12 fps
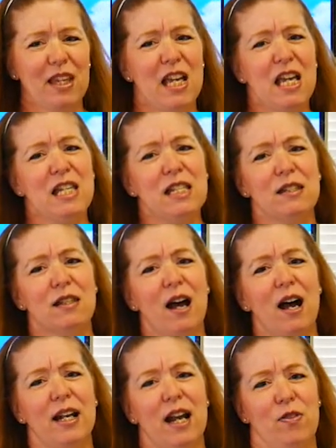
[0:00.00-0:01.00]
His
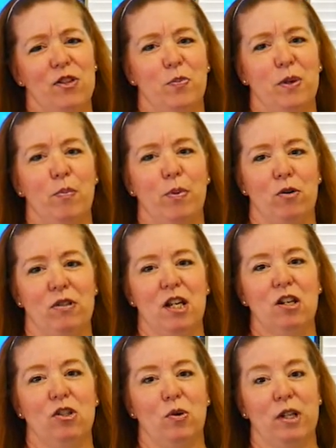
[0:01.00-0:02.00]
side had the spear poked
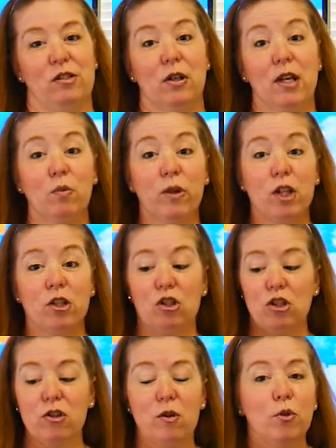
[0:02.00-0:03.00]
into it. So he wanted to
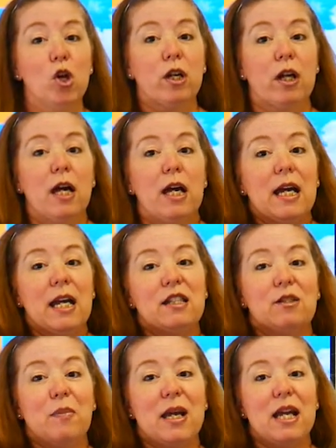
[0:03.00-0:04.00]
show them, "Look,
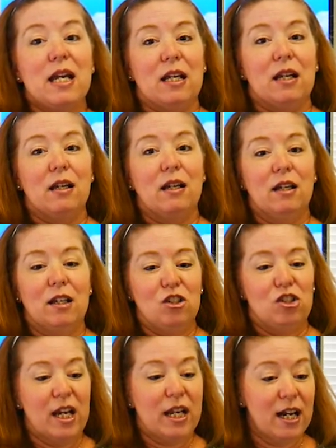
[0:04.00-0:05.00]
it's me.
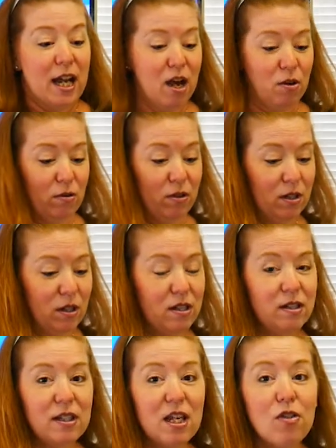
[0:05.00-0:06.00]
Check it out. You
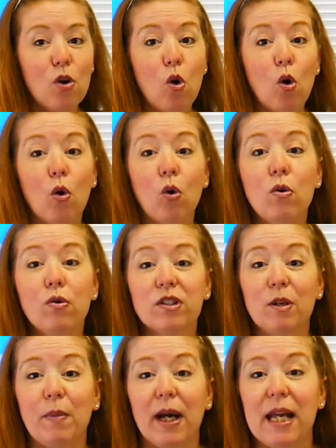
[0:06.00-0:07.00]
see the holes
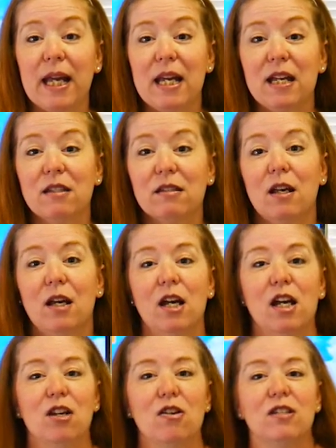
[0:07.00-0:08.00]
in my hands?
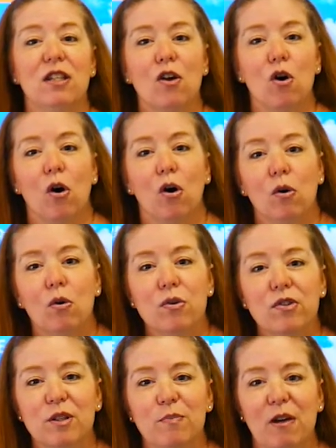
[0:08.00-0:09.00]
You see the
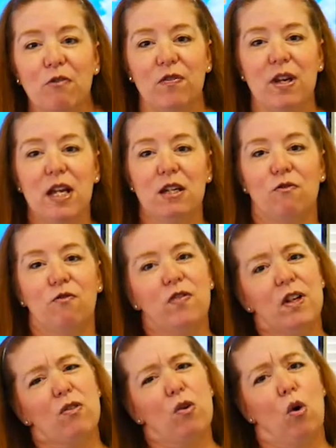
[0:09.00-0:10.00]
holes in my feet? You
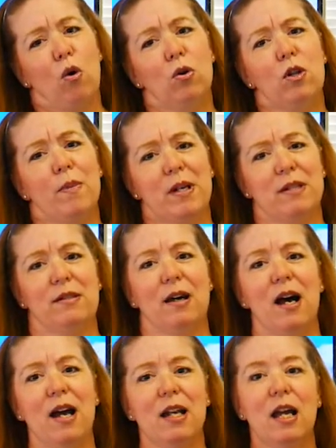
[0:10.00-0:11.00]
feel the hole in my
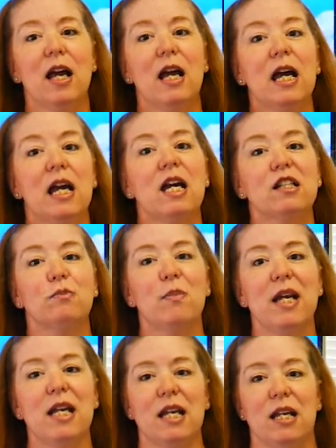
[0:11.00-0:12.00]
side? It's
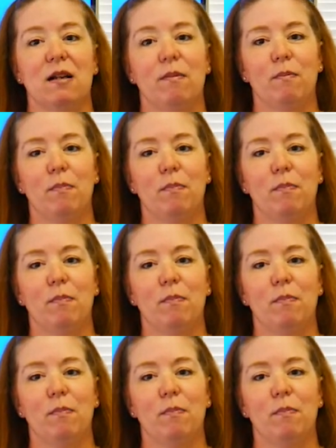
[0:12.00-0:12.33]
me."